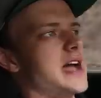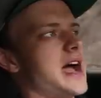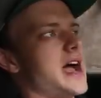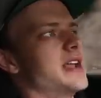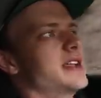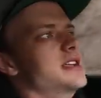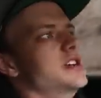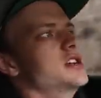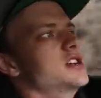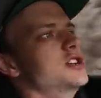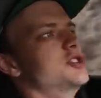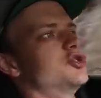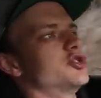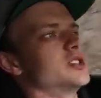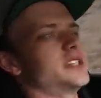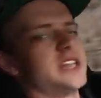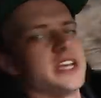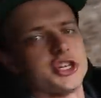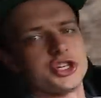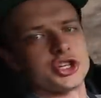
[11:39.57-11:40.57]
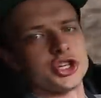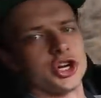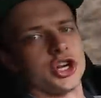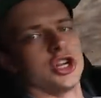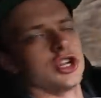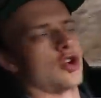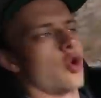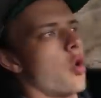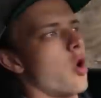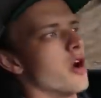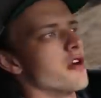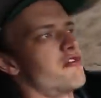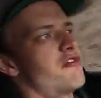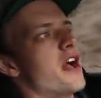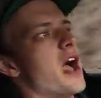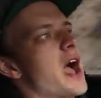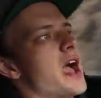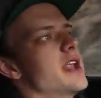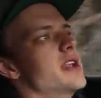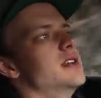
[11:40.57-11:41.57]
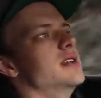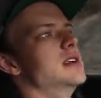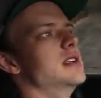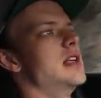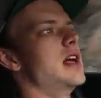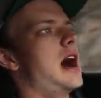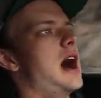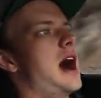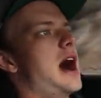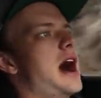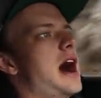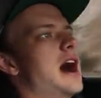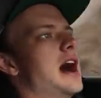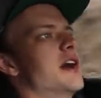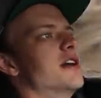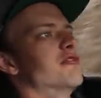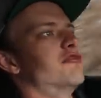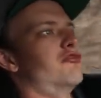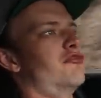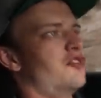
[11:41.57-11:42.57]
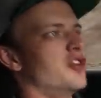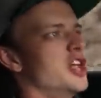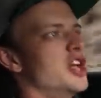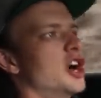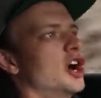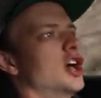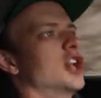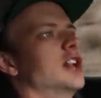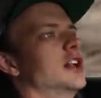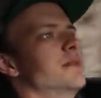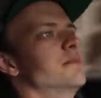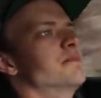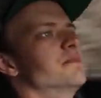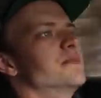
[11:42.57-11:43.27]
that traditional Corvette uh, feel